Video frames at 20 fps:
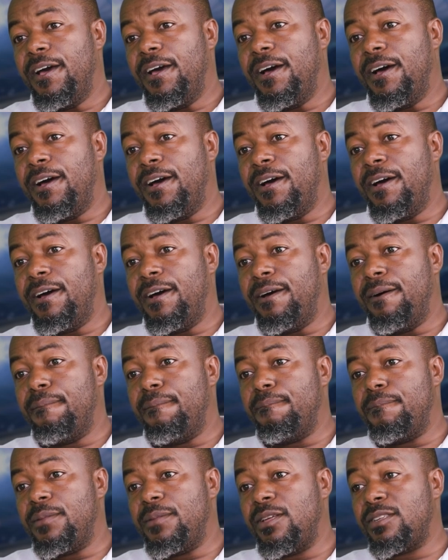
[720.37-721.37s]

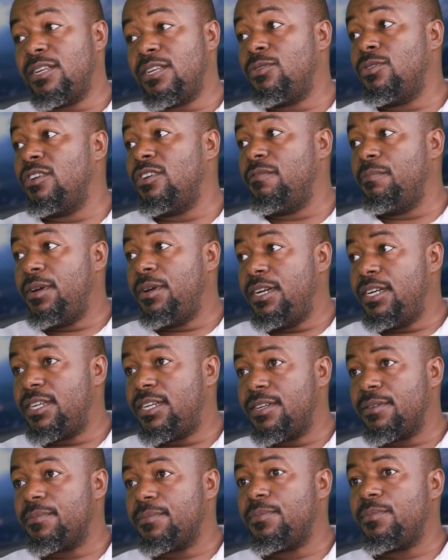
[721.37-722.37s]
there's an order of
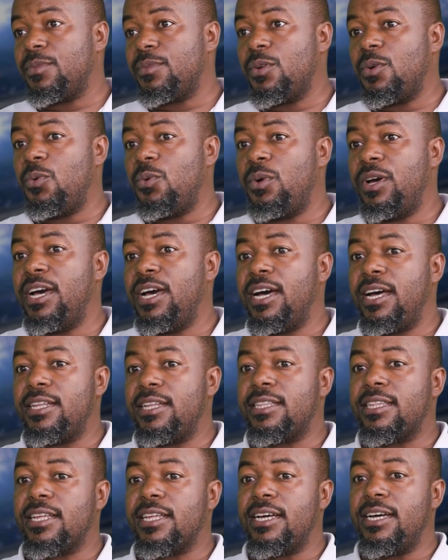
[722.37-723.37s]
merit where
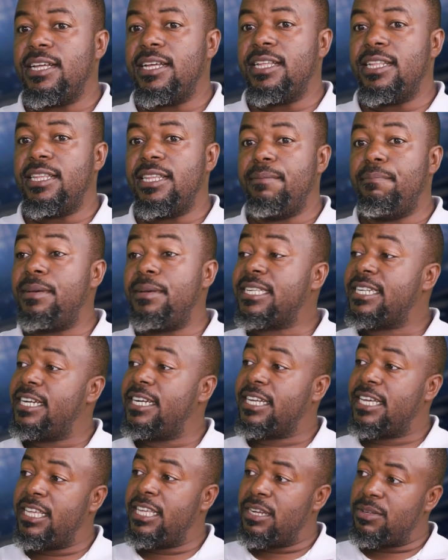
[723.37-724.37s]
the best
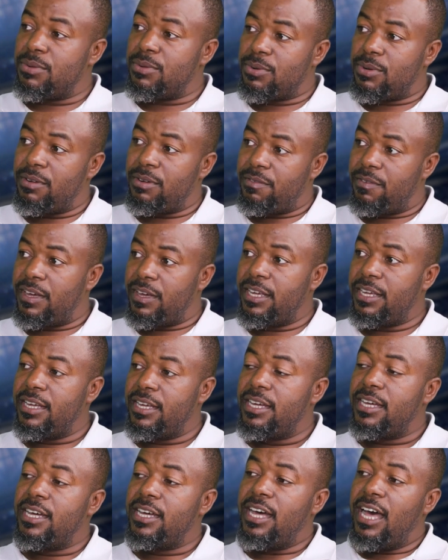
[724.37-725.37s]
8 Kenyans would qualify,
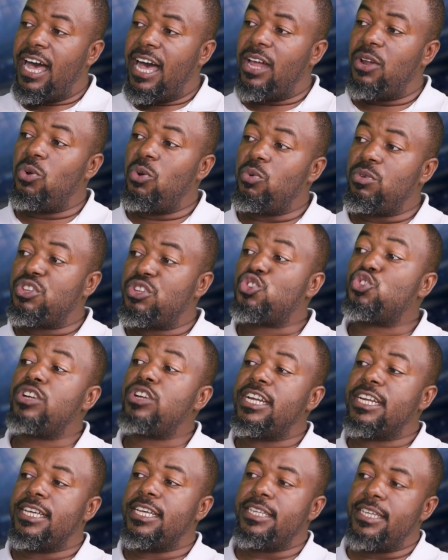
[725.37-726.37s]
along with 2
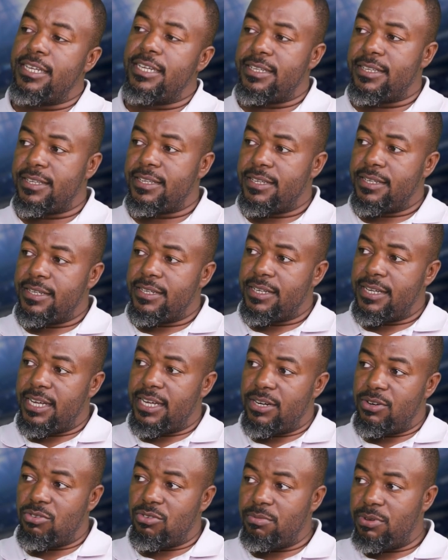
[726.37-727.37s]
9-Kenyans.
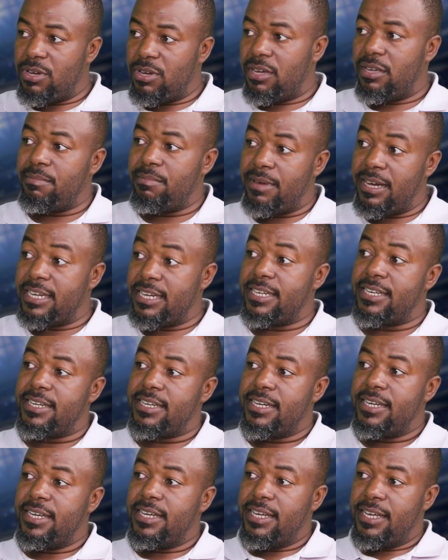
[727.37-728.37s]
And Rugumaya emerged
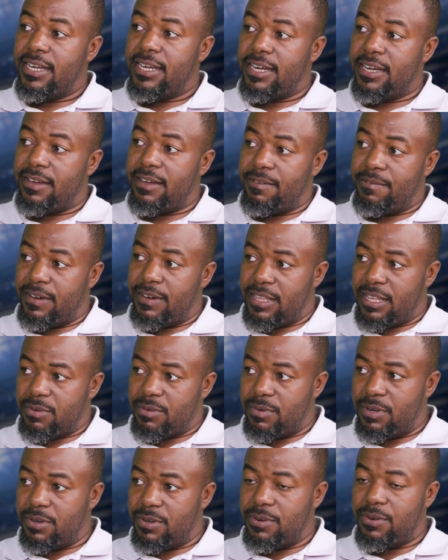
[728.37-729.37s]
via
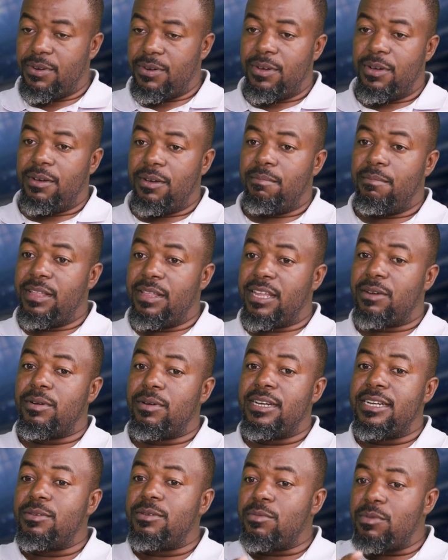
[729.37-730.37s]
that window. But that
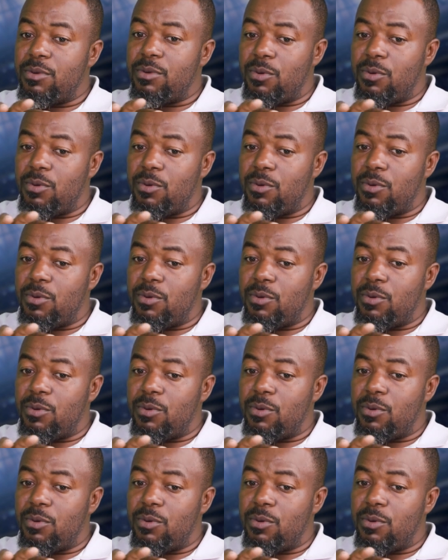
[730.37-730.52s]
one